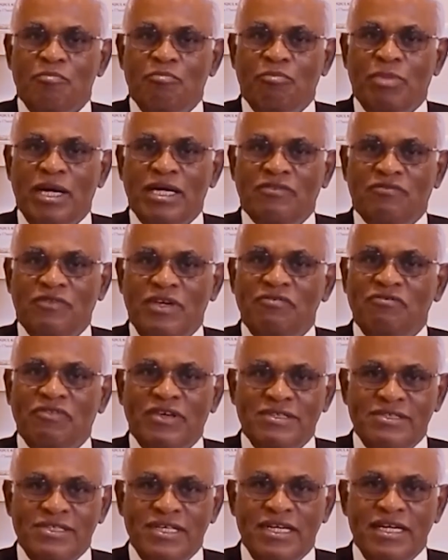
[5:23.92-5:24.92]
But we
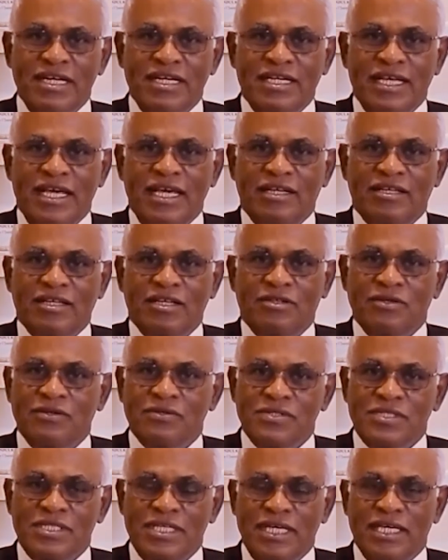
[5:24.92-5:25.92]
facilitate
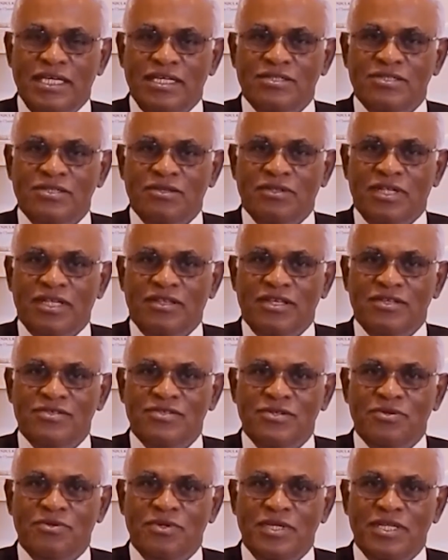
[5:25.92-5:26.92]
those things so that the
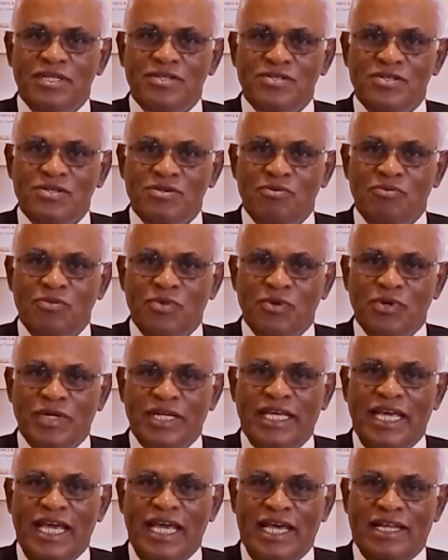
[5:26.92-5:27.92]
students
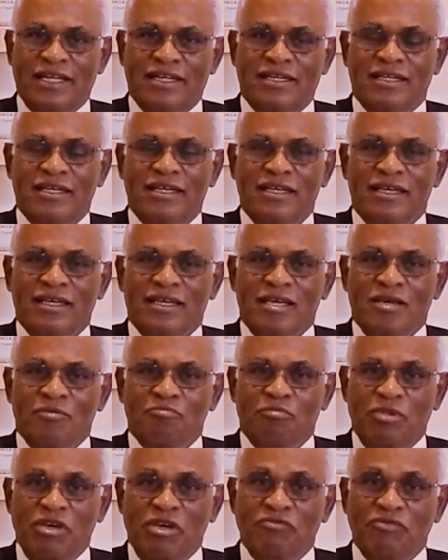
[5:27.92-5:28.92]
would get,
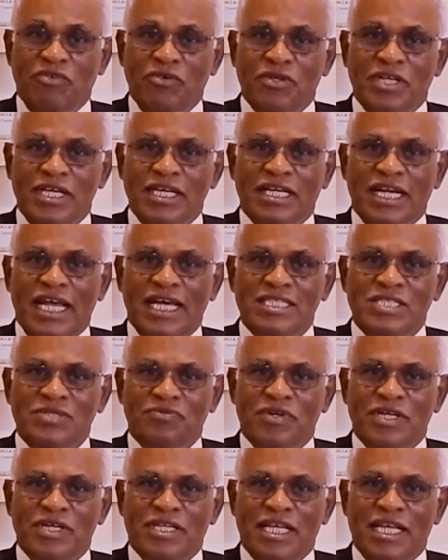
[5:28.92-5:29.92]
before they
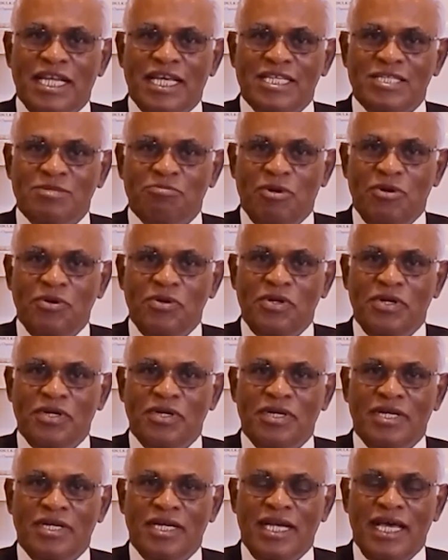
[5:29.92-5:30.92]
graduate, an
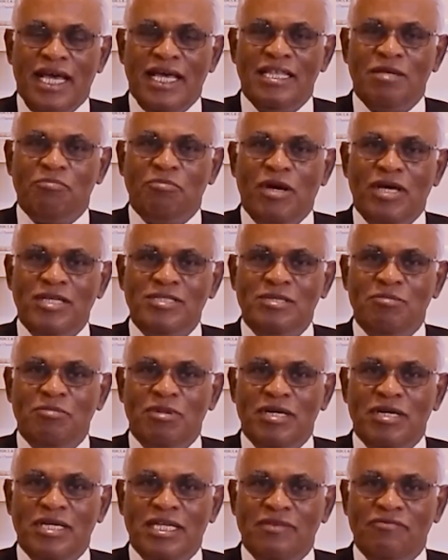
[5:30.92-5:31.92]
exposure and the
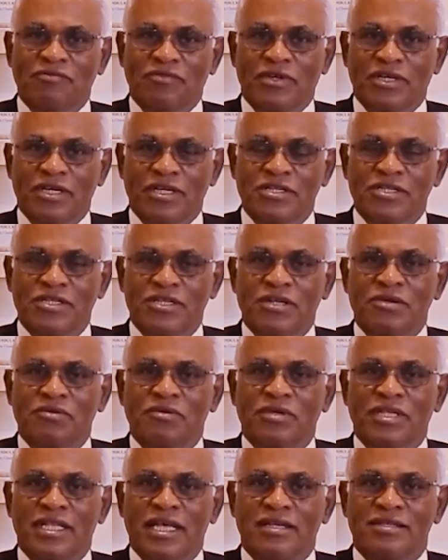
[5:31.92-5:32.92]
possibility of
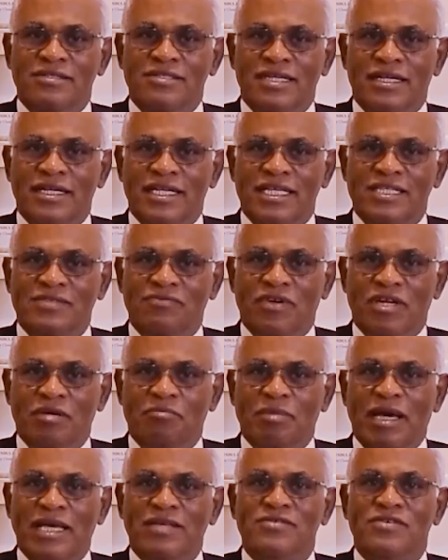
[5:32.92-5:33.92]
continuing their studies for
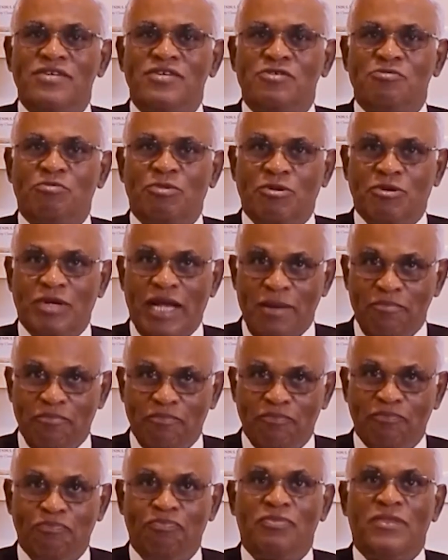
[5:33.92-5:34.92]
a master's program.
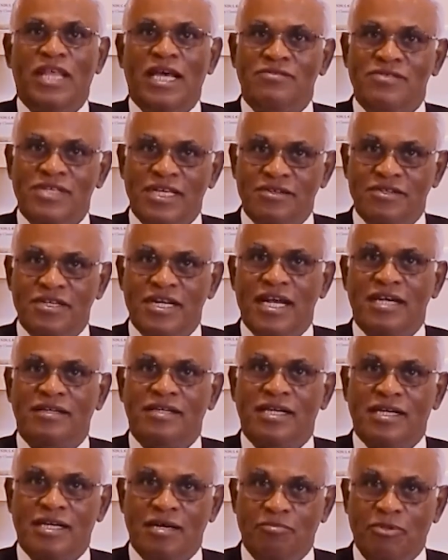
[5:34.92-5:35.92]
That's the
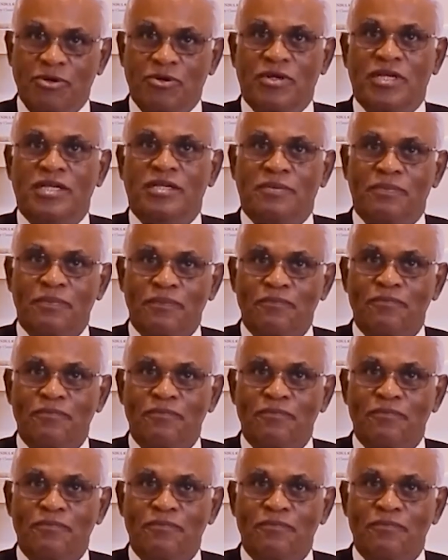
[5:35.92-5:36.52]
international component.